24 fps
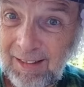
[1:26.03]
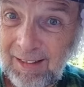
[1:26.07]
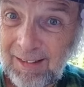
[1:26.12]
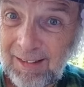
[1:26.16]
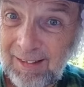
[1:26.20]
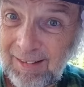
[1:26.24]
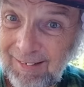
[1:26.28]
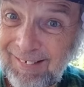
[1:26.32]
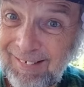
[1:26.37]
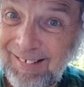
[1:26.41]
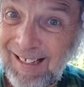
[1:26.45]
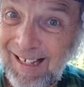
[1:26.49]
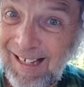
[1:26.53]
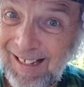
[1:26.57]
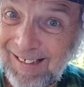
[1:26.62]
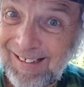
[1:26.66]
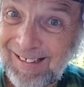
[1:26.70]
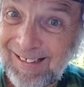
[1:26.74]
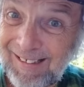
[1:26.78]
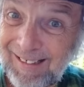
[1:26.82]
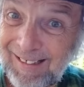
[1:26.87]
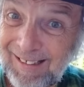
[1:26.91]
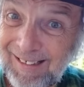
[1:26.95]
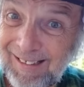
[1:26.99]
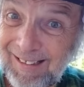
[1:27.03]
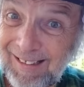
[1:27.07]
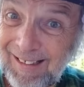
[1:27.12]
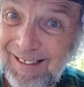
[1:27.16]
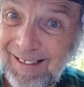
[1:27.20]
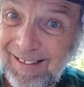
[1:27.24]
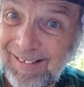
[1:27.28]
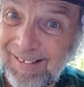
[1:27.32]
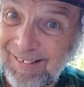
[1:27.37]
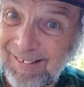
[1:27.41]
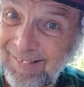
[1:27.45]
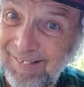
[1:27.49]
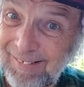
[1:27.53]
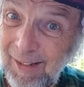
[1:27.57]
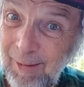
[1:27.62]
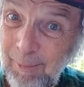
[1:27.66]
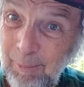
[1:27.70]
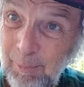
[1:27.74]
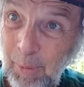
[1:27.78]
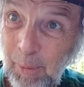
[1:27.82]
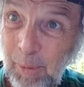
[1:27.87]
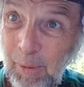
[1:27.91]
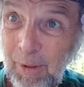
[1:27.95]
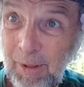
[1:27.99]
it's got to kick in at
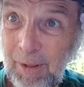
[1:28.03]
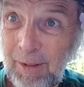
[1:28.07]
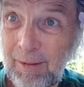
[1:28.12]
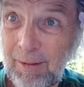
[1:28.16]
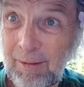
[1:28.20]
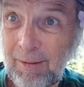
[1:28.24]
some point.